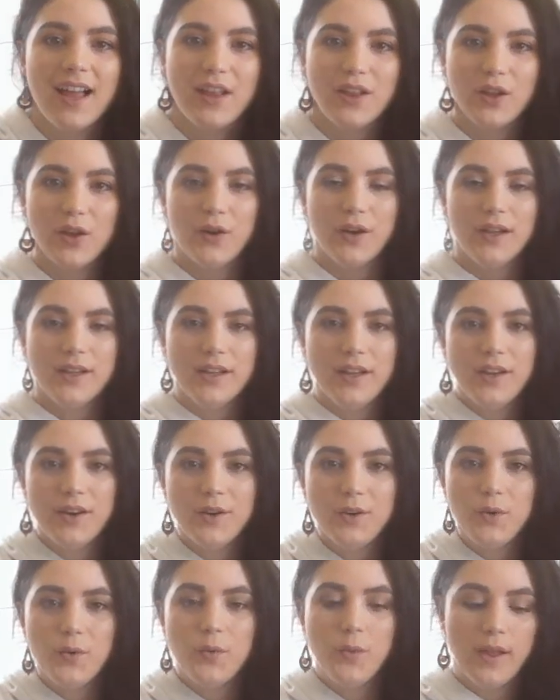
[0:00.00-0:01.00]
Hello,
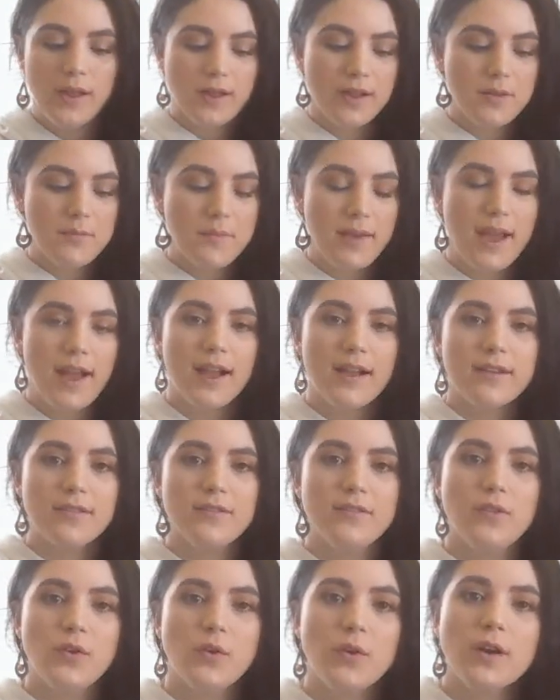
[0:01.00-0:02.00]
hello. Welcome
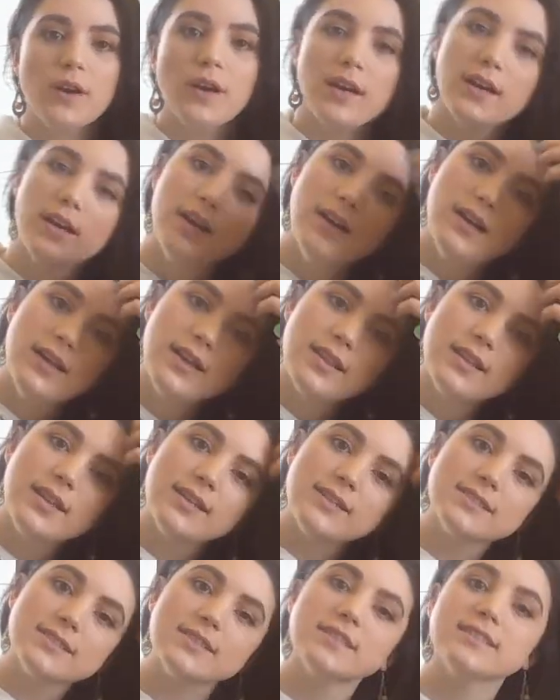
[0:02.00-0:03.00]
back for
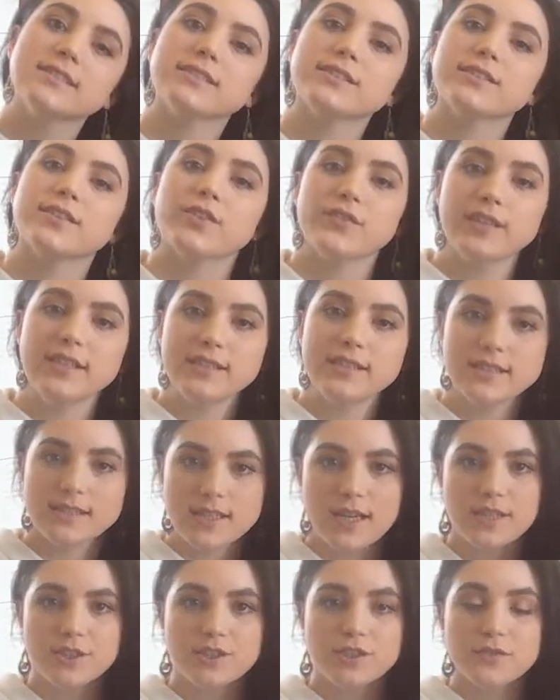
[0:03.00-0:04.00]
lessons
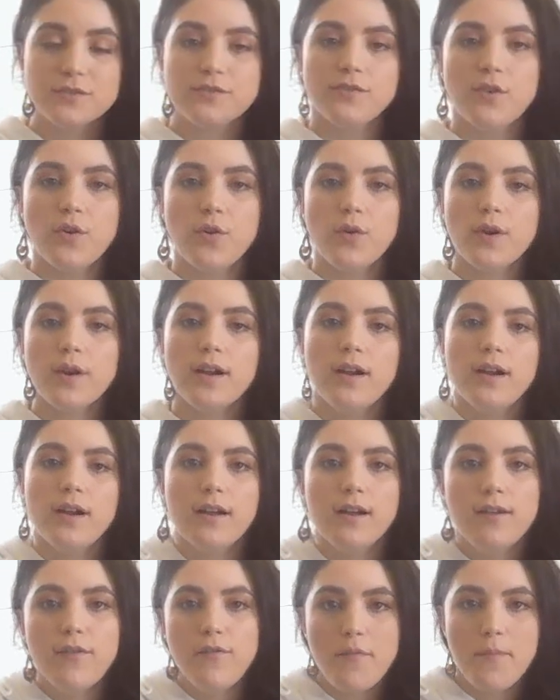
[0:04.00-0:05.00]
3/4
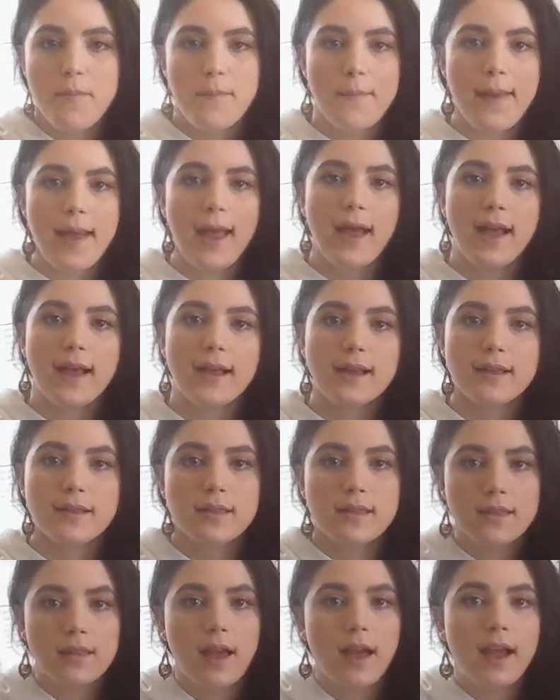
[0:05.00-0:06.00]
of
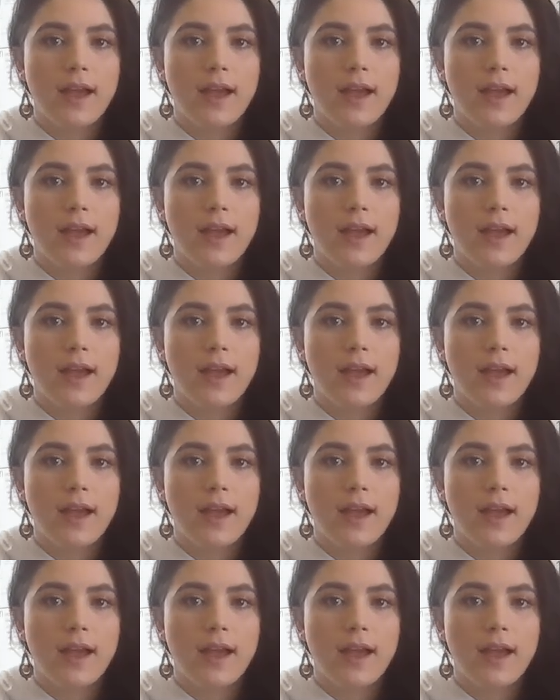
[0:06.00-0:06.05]
math.